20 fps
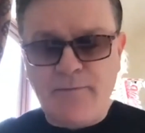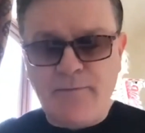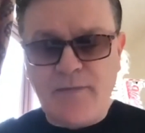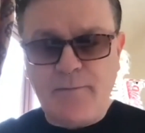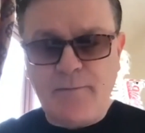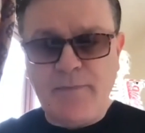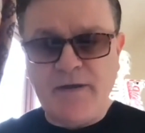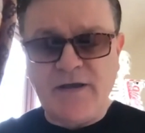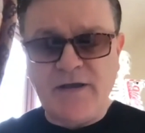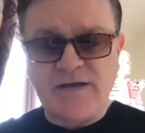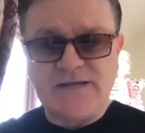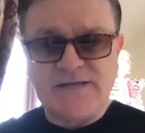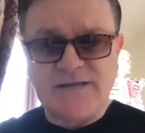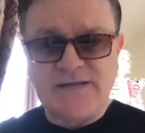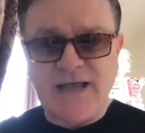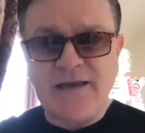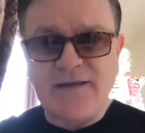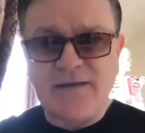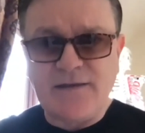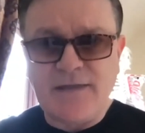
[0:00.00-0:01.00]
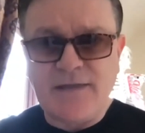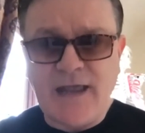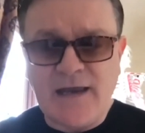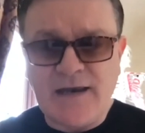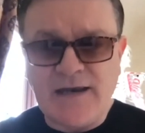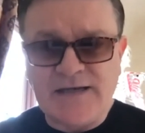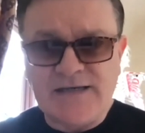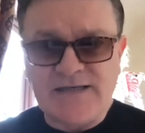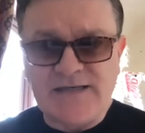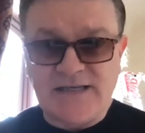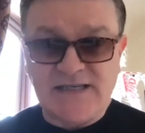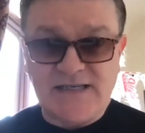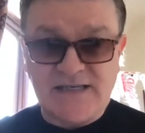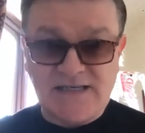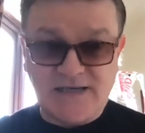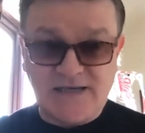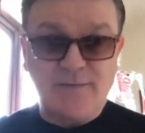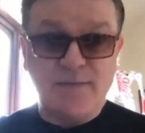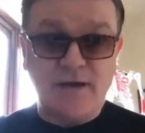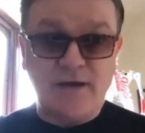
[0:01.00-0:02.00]
because that then is the
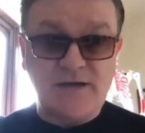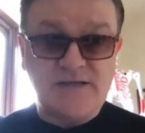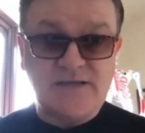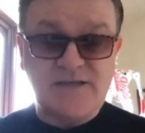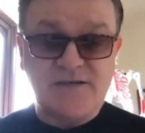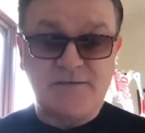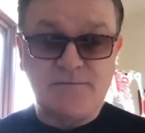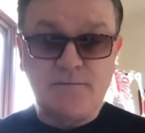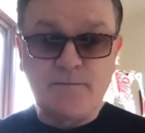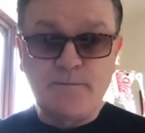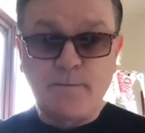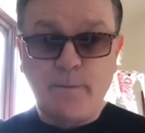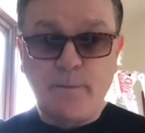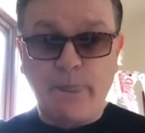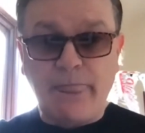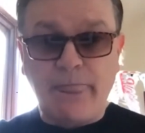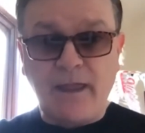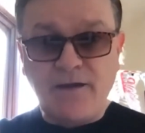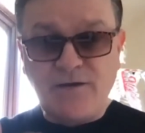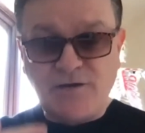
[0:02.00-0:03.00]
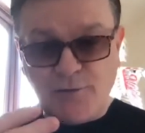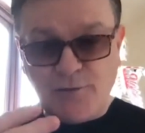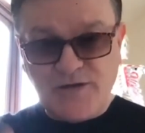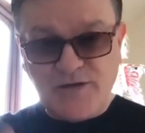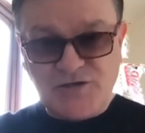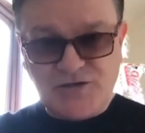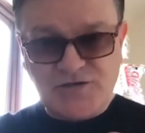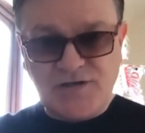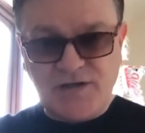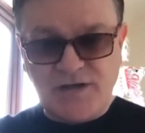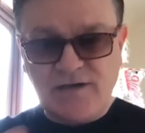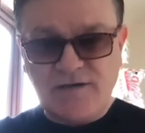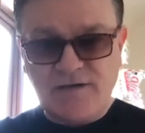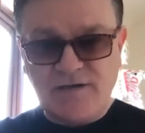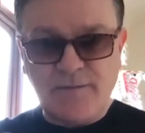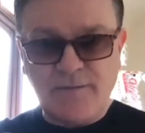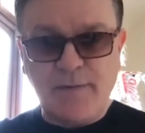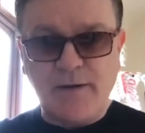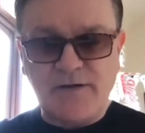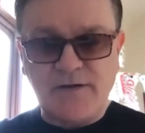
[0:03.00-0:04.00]
stimulus to which
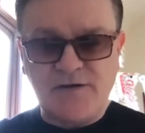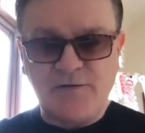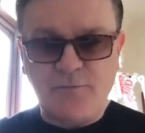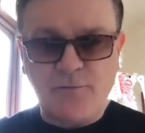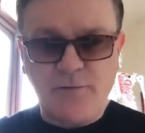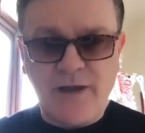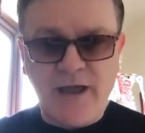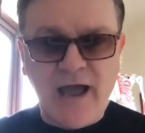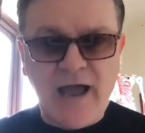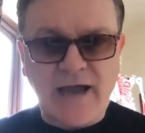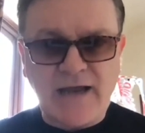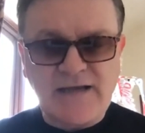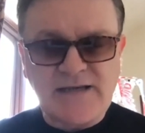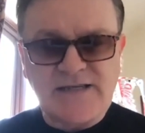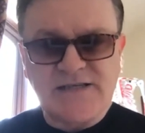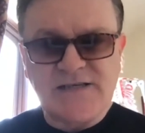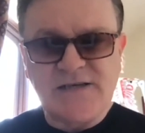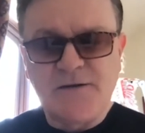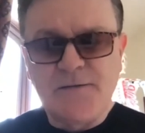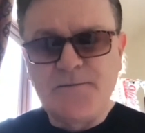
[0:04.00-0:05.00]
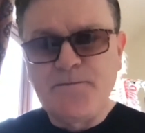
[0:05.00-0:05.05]
the body reacts.